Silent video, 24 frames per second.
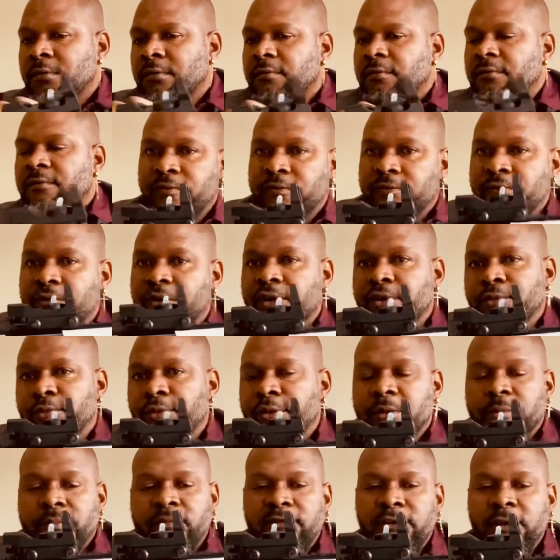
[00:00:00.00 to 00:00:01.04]
Front and
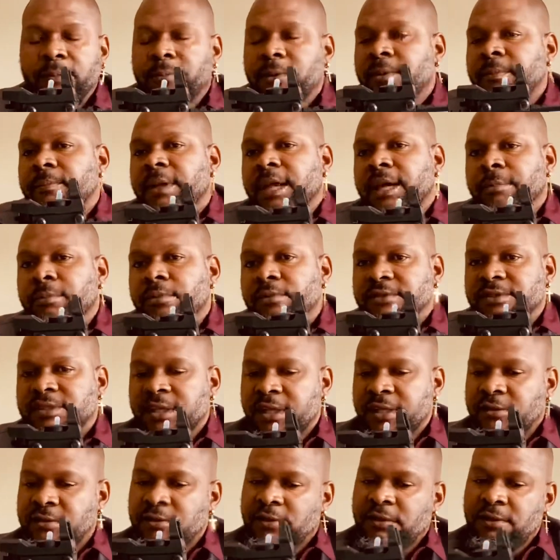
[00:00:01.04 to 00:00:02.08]
rear flip up Magpul
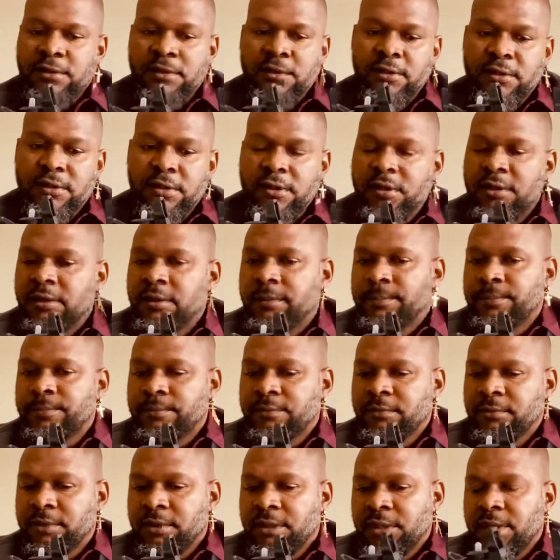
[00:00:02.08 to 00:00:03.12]
sights.
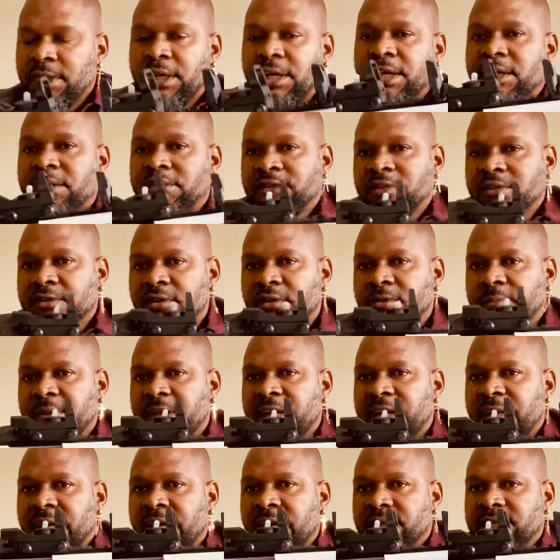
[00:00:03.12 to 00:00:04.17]
And it just looked
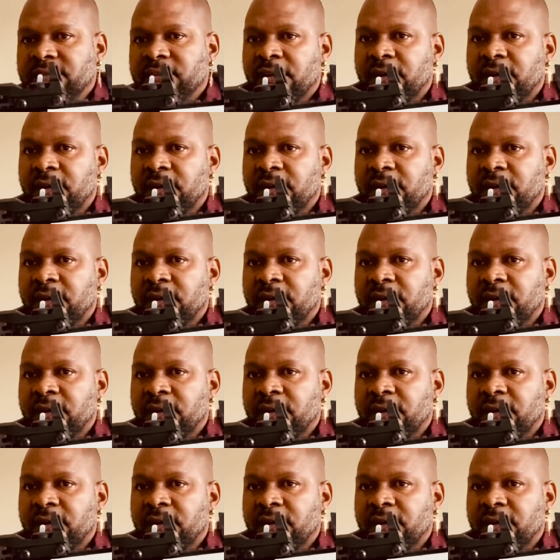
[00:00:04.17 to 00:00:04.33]
badass.